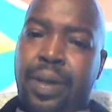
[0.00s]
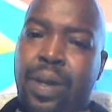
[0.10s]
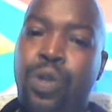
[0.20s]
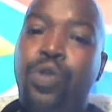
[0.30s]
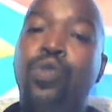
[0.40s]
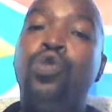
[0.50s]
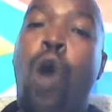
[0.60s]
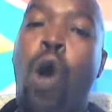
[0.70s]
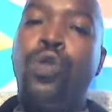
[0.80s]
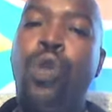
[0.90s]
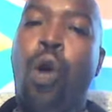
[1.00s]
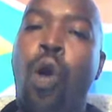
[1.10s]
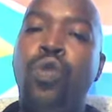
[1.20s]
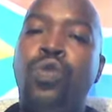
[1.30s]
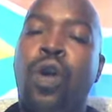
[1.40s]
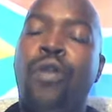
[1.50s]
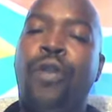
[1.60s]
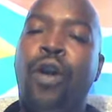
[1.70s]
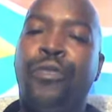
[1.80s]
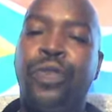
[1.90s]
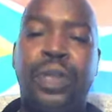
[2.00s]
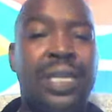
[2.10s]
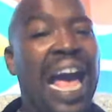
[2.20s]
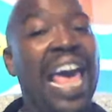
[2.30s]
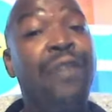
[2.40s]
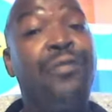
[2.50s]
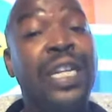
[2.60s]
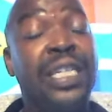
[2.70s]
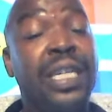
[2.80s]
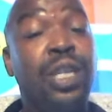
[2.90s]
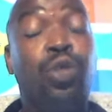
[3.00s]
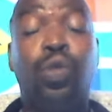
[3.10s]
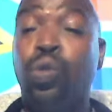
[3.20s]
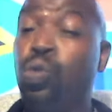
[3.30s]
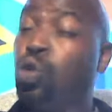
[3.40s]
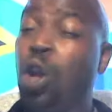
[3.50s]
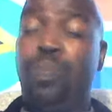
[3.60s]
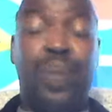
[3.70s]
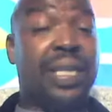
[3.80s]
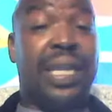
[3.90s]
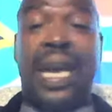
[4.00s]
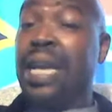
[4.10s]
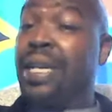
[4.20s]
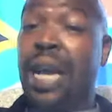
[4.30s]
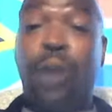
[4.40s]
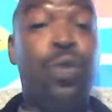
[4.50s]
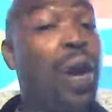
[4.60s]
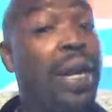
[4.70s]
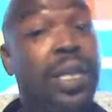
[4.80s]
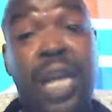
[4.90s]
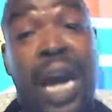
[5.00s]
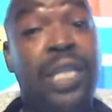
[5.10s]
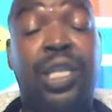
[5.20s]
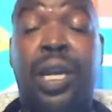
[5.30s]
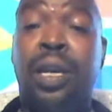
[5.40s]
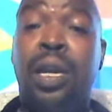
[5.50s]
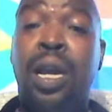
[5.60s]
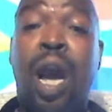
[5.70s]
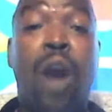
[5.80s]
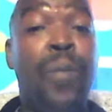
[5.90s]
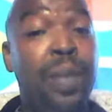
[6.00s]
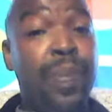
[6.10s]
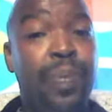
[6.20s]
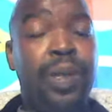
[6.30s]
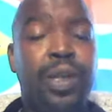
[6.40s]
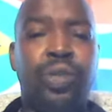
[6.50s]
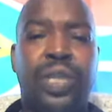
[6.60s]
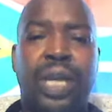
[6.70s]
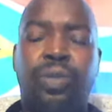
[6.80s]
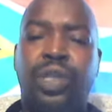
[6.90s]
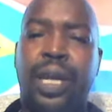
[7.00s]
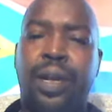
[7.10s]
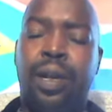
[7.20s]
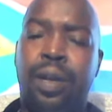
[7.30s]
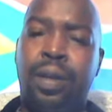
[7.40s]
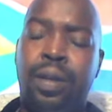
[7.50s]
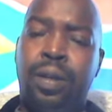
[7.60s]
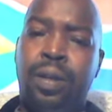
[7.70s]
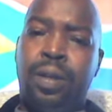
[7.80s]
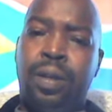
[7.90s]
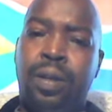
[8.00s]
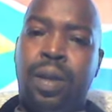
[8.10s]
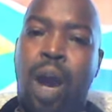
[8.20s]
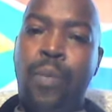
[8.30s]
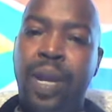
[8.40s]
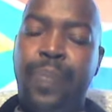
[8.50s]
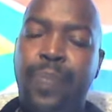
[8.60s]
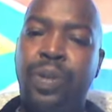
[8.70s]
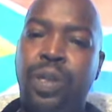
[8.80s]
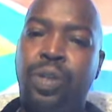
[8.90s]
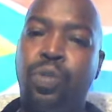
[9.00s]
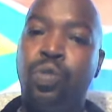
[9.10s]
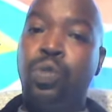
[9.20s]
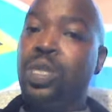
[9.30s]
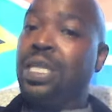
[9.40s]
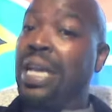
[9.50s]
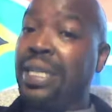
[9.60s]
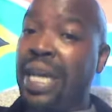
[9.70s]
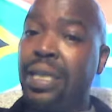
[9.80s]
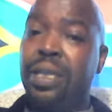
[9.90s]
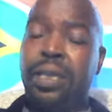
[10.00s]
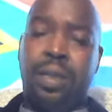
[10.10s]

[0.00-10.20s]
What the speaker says: You know your oath of office. I have written it to you. Don't be scared now. You are a judge. How many people did you send to jail? How many people did you sentence?